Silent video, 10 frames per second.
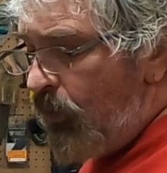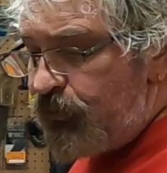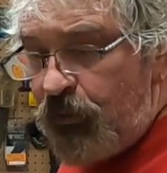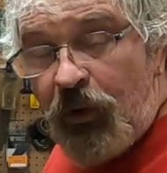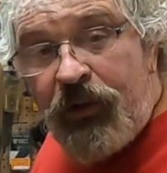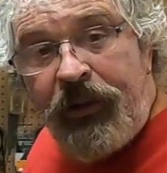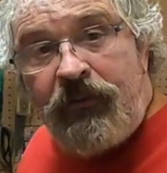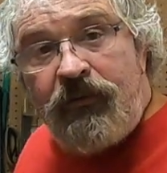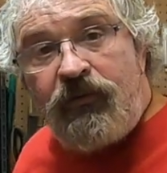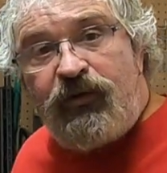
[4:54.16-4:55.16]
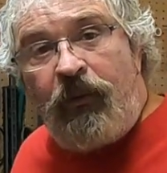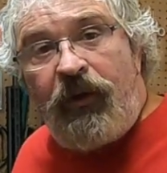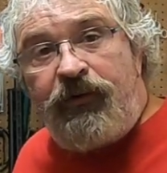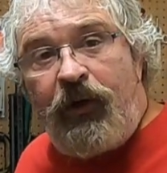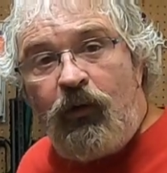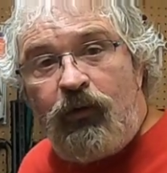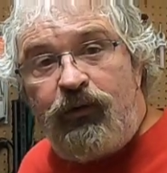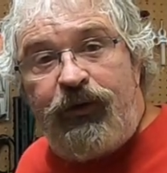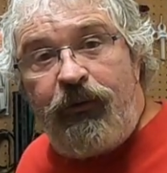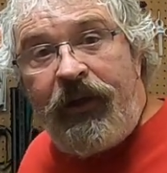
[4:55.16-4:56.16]
also look at some of the
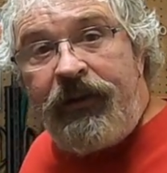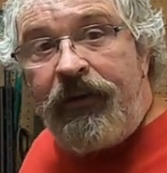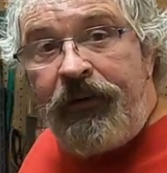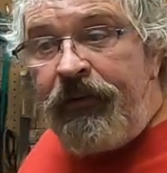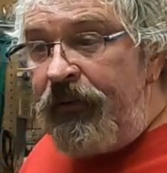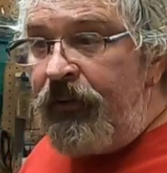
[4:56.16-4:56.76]
tools you need